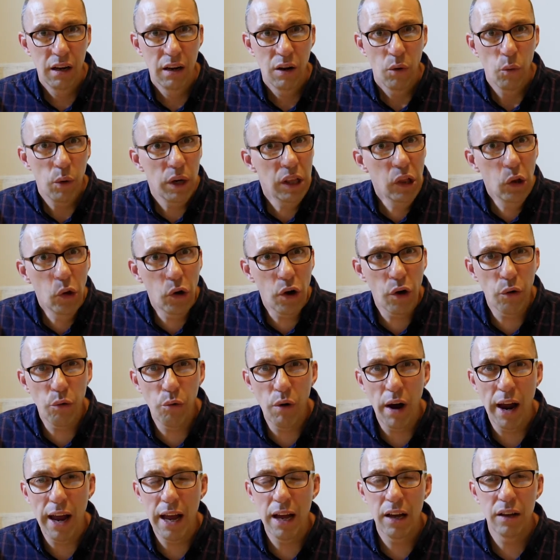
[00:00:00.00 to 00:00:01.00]
We look
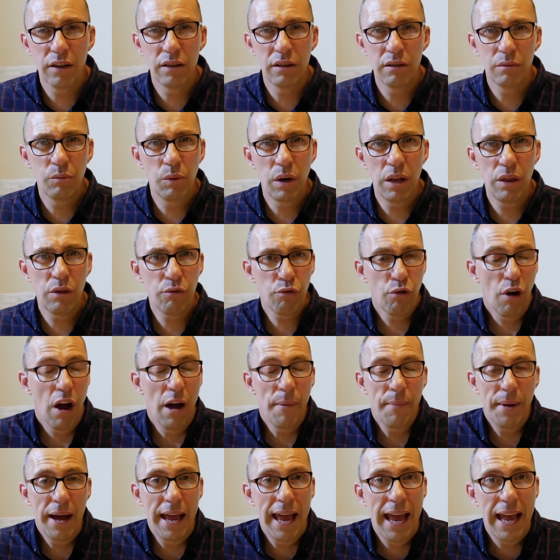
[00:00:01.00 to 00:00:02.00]
around and we throw
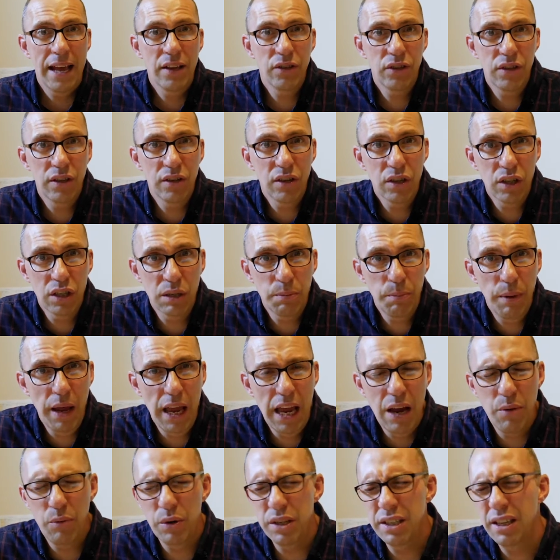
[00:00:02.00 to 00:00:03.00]
up our hands in
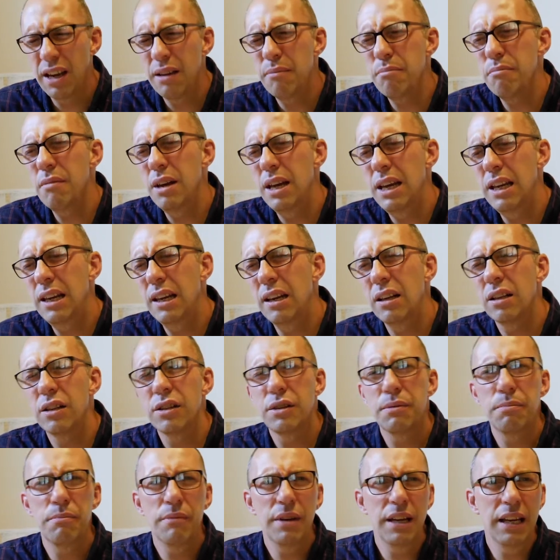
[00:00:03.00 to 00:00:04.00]
despair. We say,
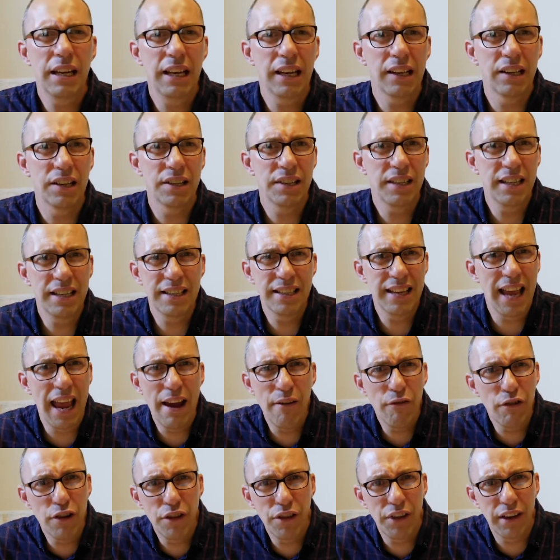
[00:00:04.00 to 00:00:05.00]
meaningless, meaningless. Is
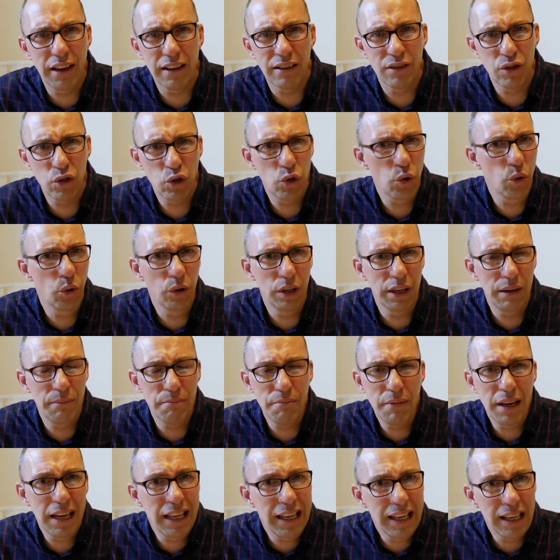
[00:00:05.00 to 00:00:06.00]
everything surely
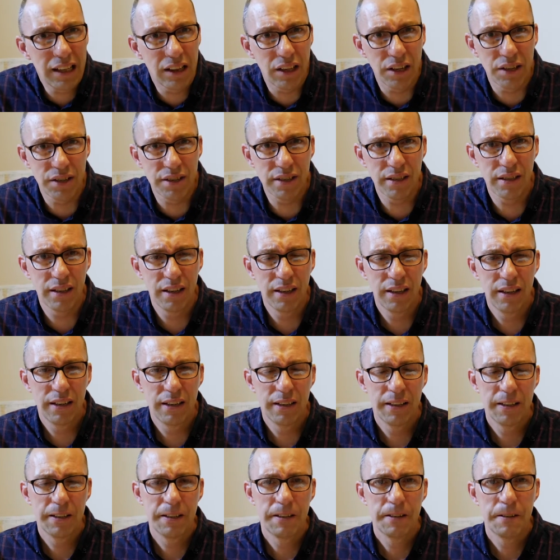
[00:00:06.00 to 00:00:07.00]
meaningless?
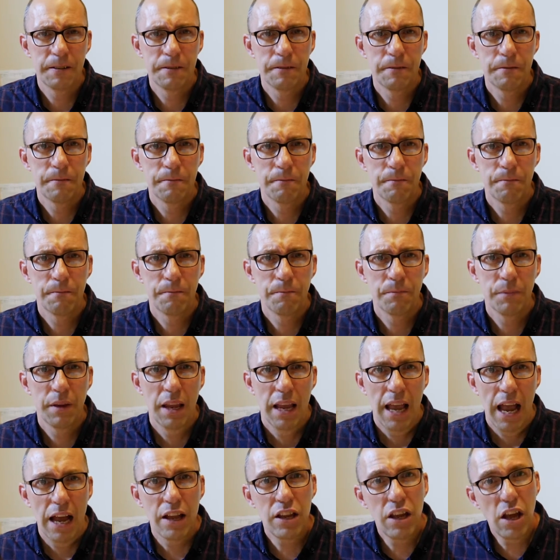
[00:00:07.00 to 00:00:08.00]

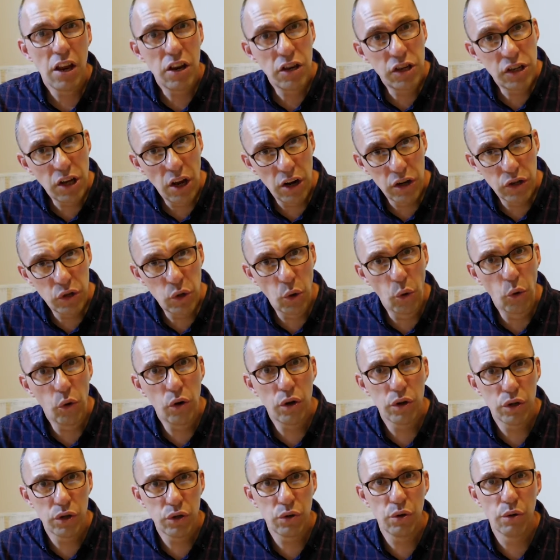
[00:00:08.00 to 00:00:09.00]
And yet, he's going to
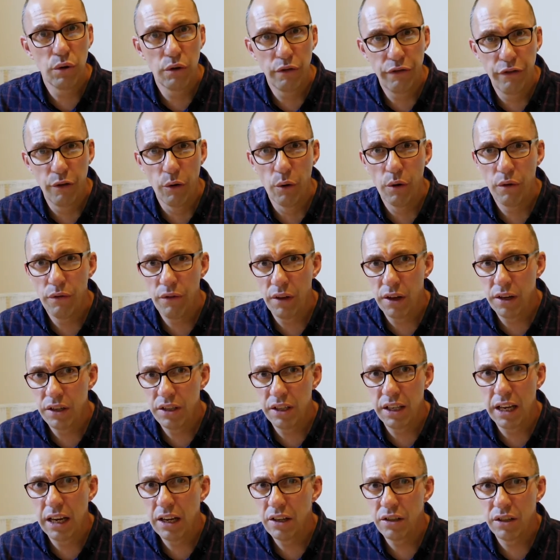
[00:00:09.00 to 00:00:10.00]
talk us through four of these
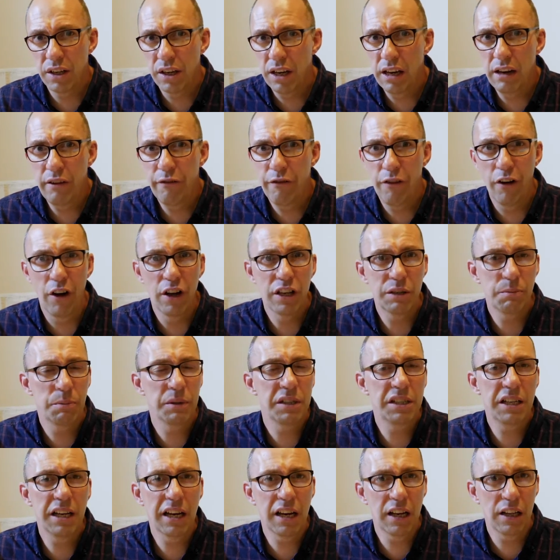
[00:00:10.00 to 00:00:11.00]
things that he finds
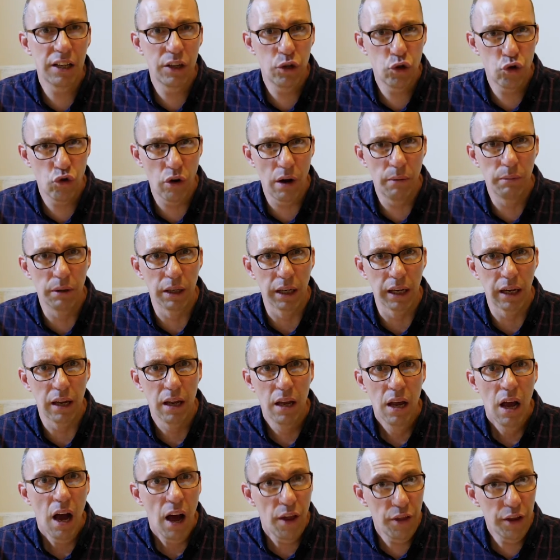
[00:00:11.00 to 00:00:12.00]
particularly troubling.
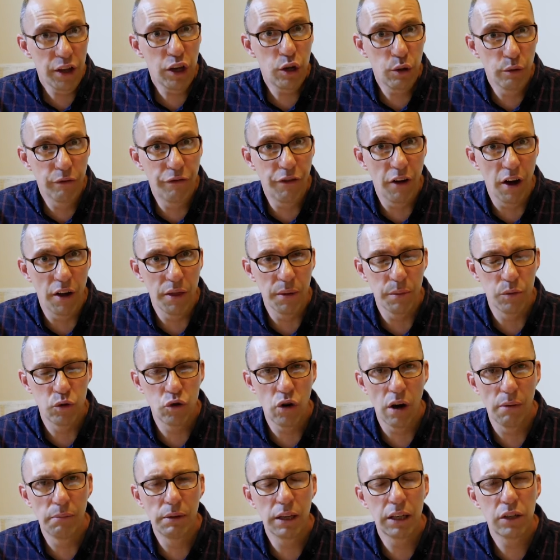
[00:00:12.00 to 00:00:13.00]
I think you'll find them
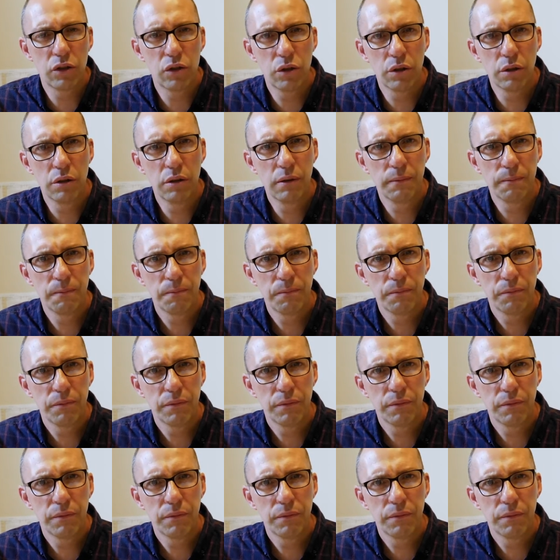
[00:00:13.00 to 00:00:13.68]
troubling too.